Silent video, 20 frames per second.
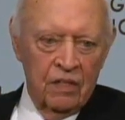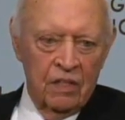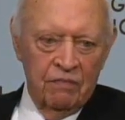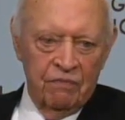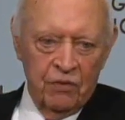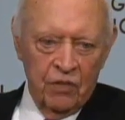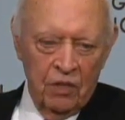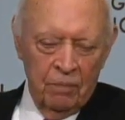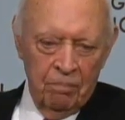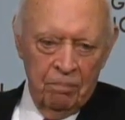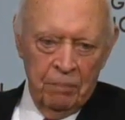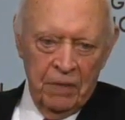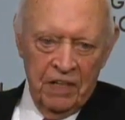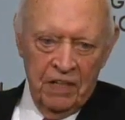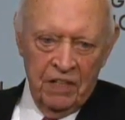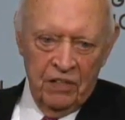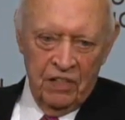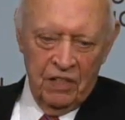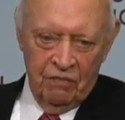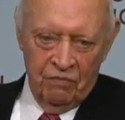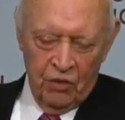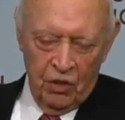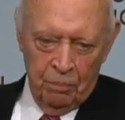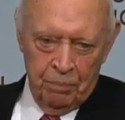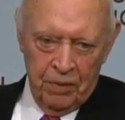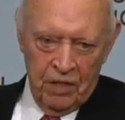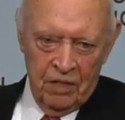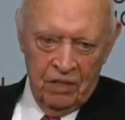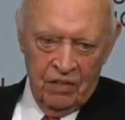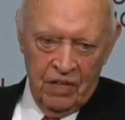The many in the
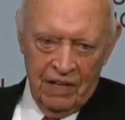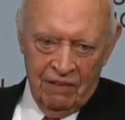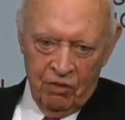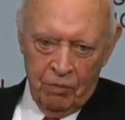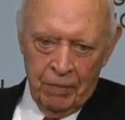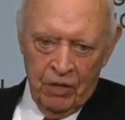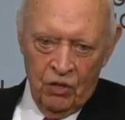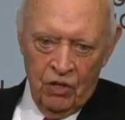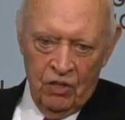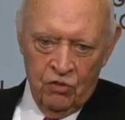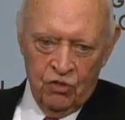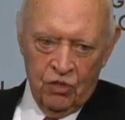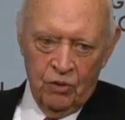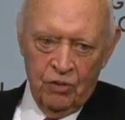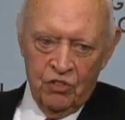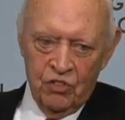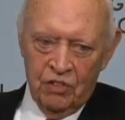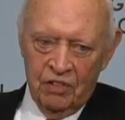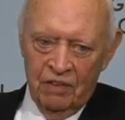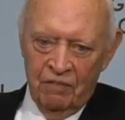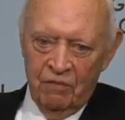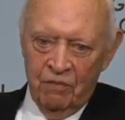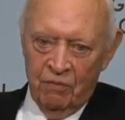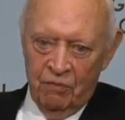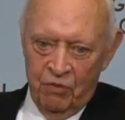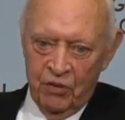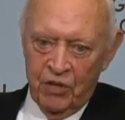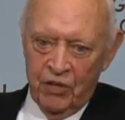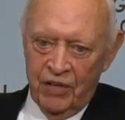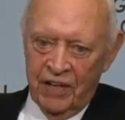Philippine government also
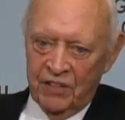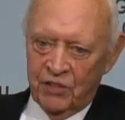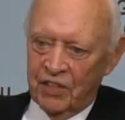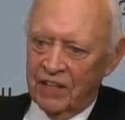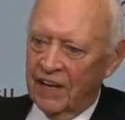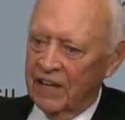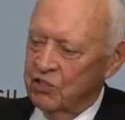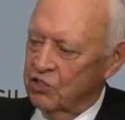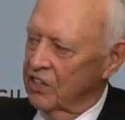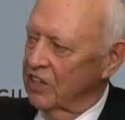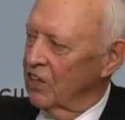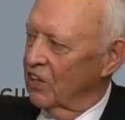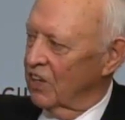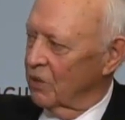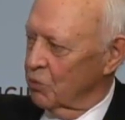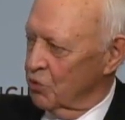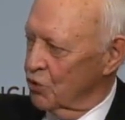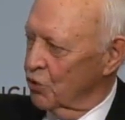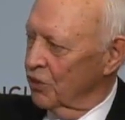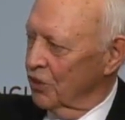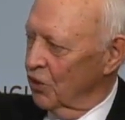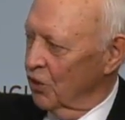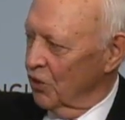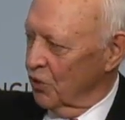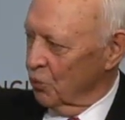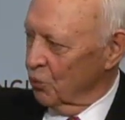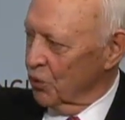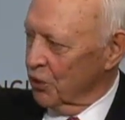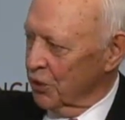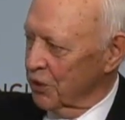figured out that Eisenhower was doing
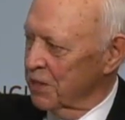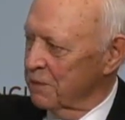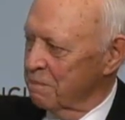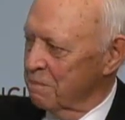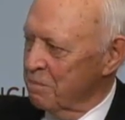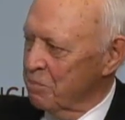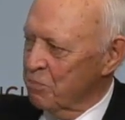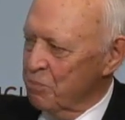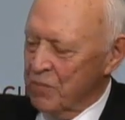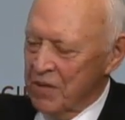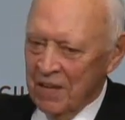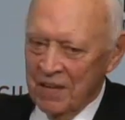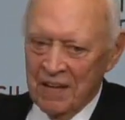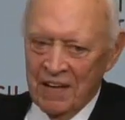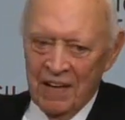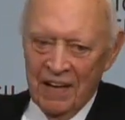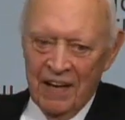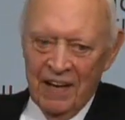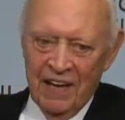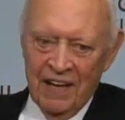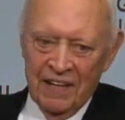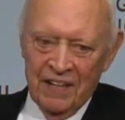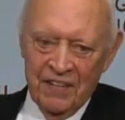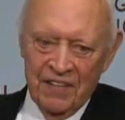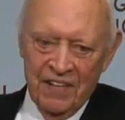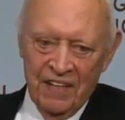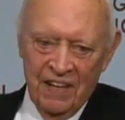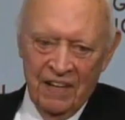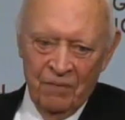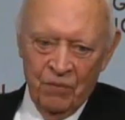all the work,
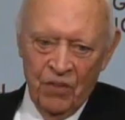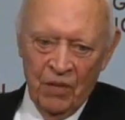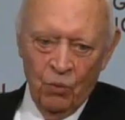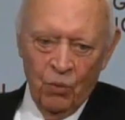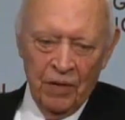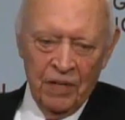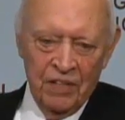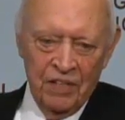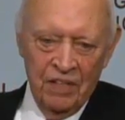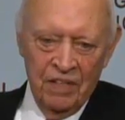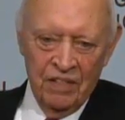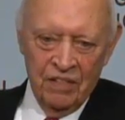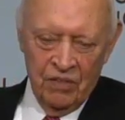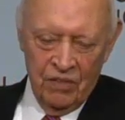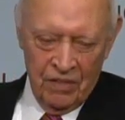and uh, they wanted.